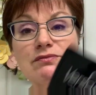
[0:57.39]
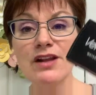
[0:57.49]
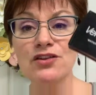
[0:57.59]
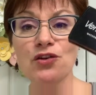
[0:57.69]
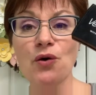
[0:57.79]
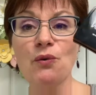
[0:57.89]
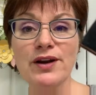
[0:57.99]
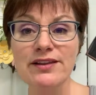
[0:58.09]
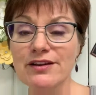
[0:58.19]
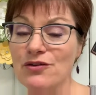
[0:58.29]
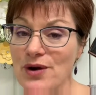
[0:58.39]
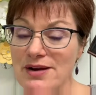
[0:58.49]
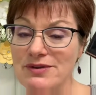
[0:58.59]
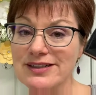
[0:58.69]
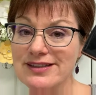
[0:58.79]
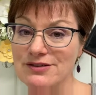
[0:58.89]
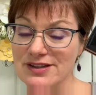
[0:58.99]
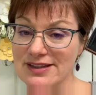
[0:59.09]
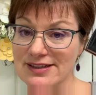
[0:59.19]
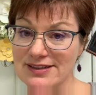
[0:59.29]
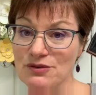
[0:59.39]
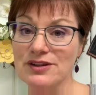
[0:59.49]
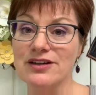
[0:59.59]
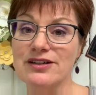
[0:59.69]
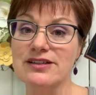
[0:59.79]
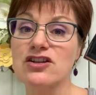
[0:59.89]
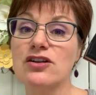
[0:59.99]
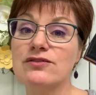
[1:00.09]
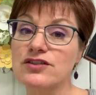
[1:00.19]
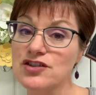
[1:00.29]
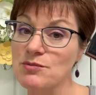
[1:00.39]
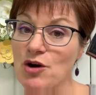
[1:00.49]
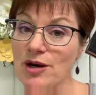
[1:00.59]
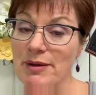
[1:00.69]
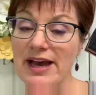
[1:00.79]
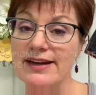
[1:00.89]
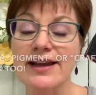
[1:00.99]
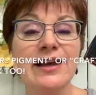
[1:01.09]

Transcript: So one of the great ones that's out there is called Versamark pad,